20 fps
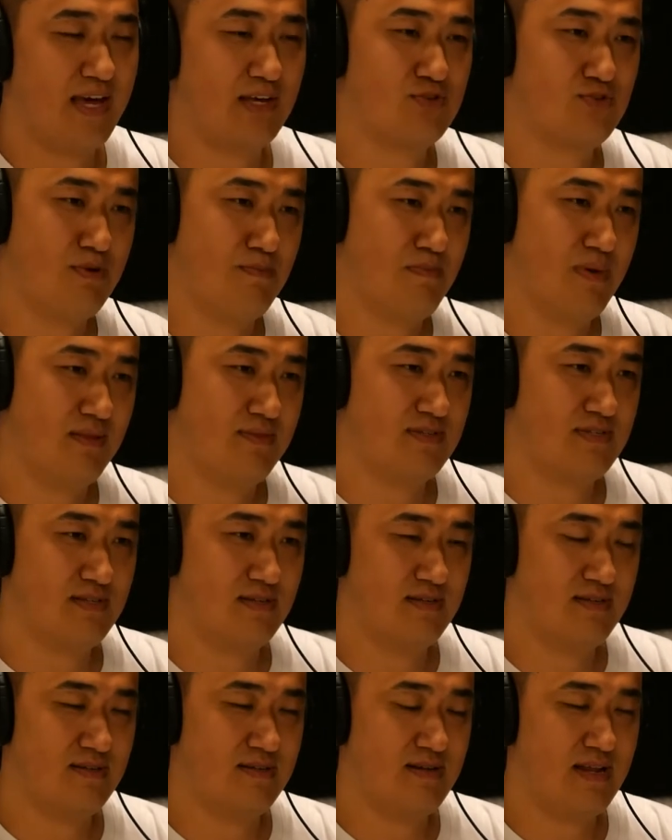extra months
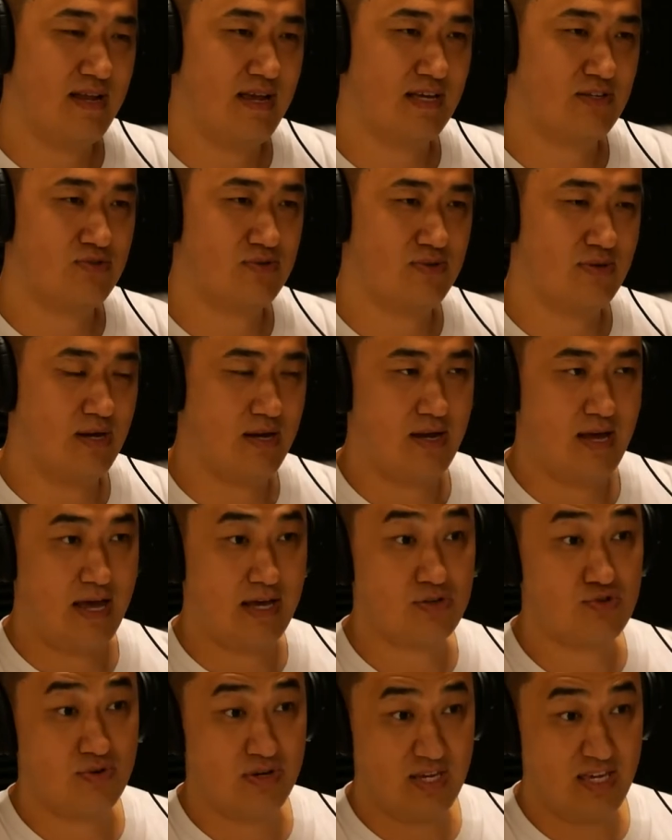and extra uh,
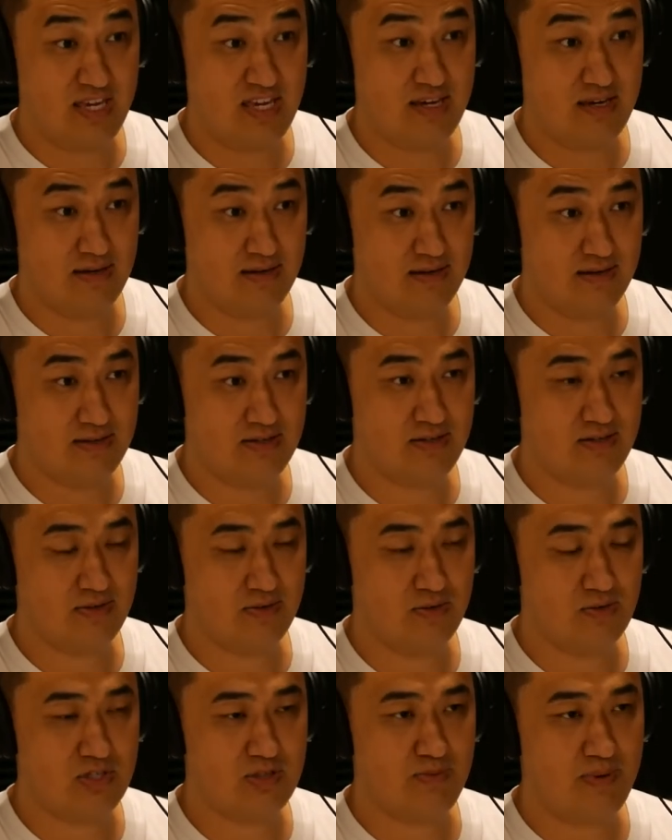extra year
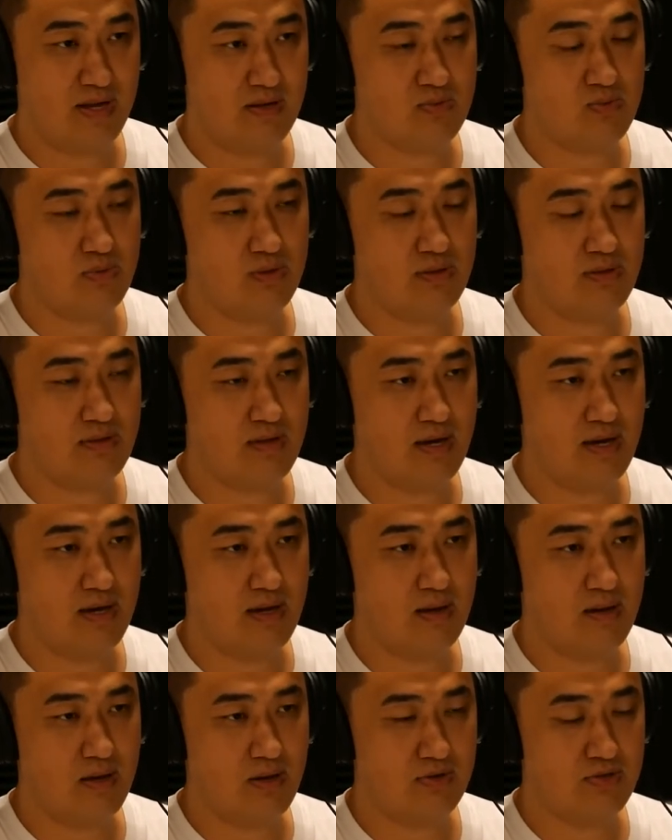to spend with uh,